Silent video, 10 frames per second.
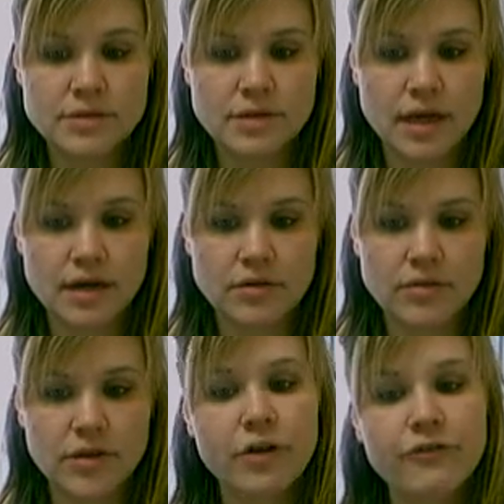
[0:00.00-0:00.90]

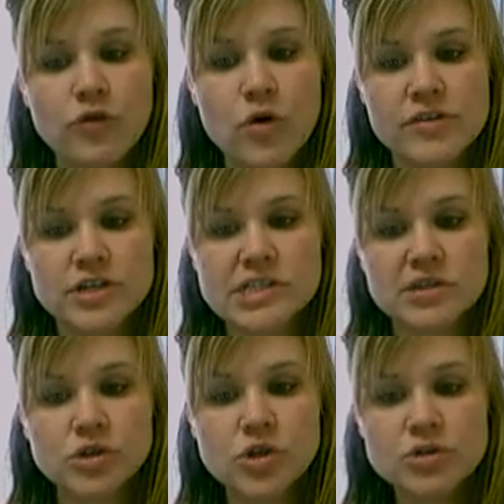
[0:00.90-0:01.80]
that therefore the
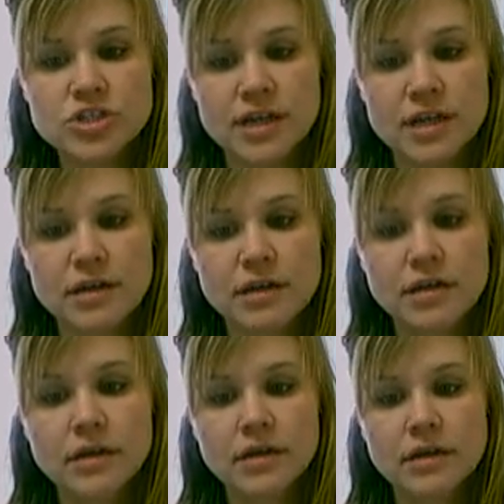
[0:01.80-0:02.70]
solution
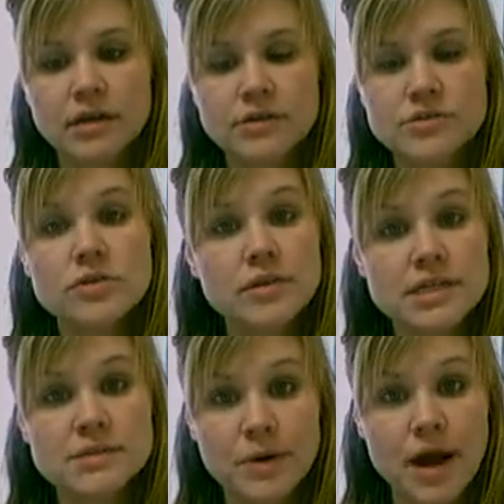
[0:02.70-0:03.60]
to
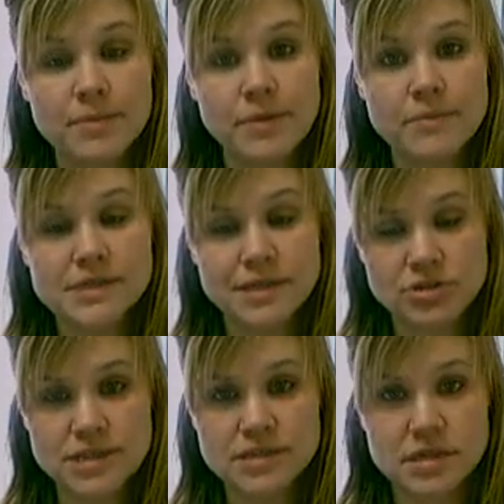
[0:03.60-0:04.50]
these problems
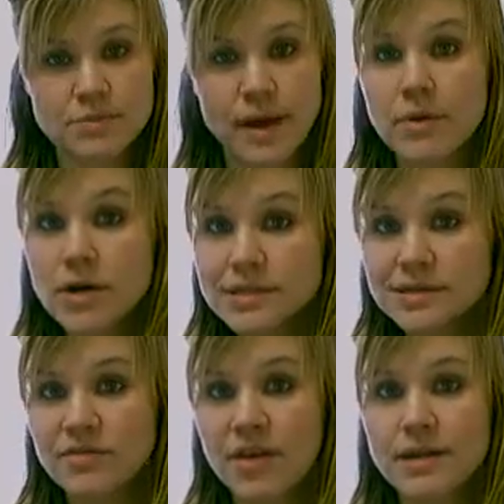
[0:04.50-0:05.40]
suggested by
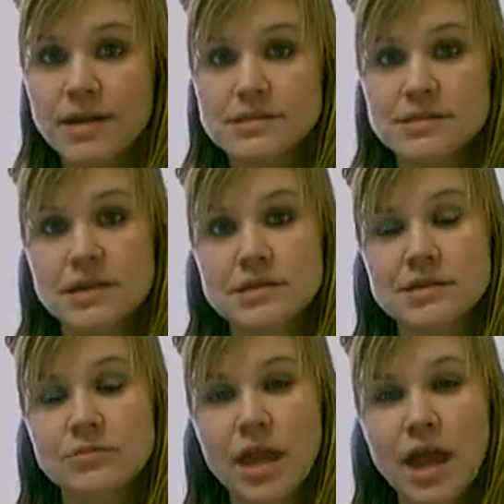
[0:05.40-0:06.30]
Marxist feminists is
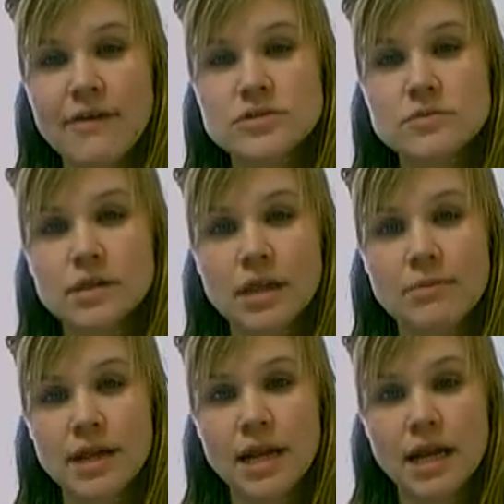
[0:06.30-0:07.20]
that we have to
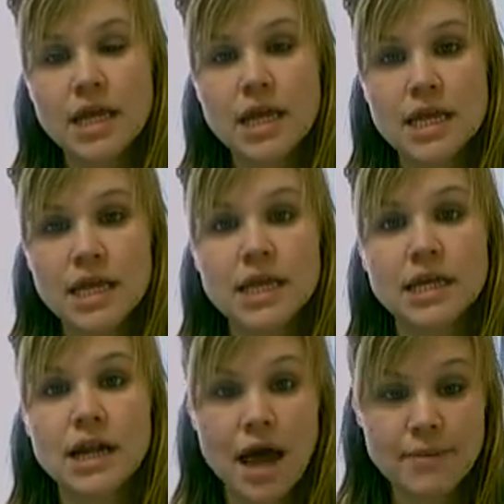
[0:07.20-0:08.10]
eliminate
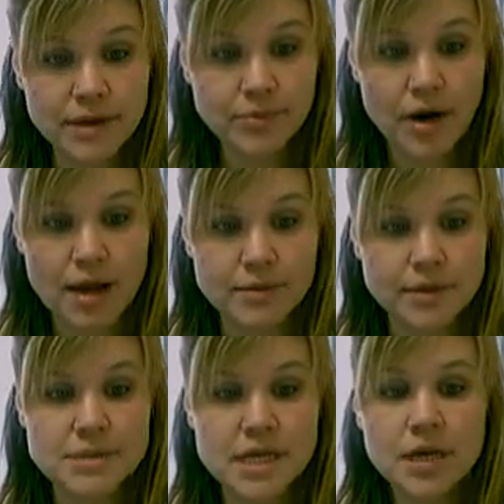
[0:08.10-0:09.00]
economic
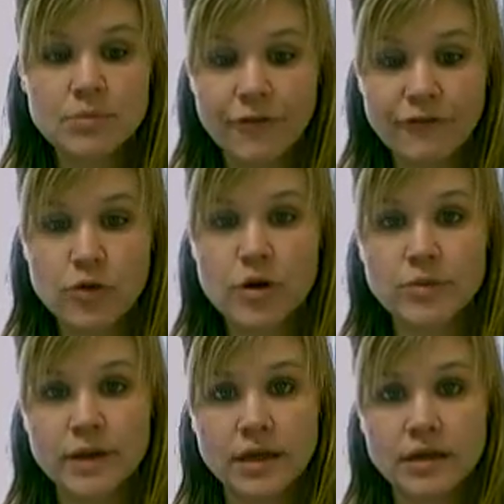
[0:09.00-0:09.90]
problems before
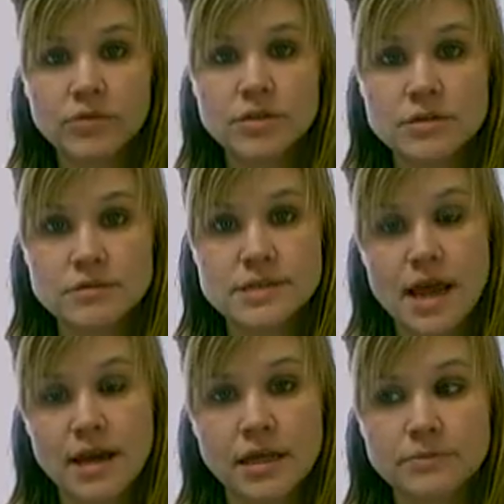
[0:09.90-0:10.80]
we can reduce
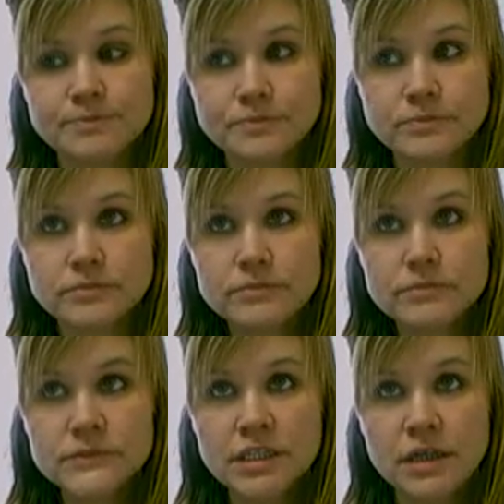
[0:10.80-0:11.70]
any
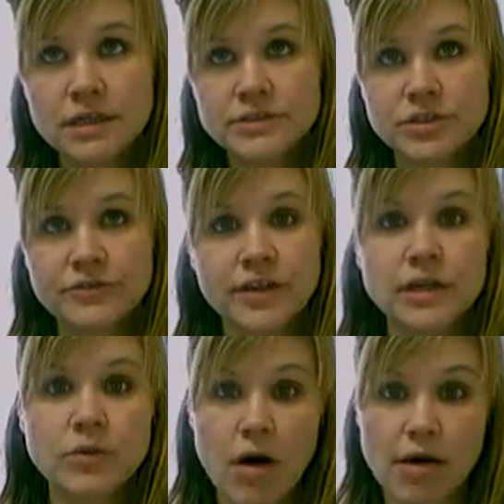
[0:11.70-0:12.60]
sort of
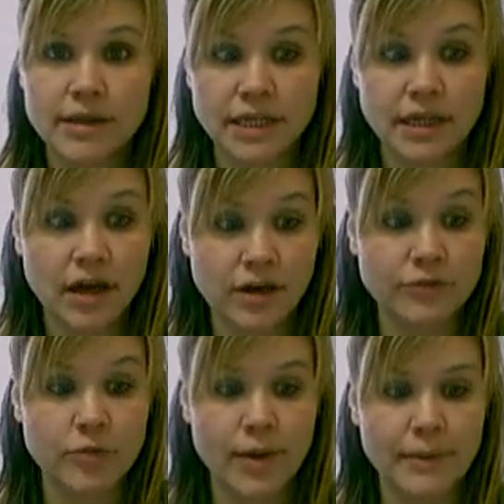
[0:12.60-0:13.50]
inequality of
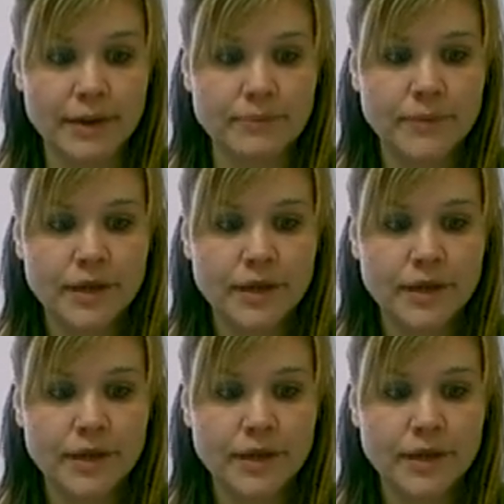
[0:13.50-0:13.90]
women.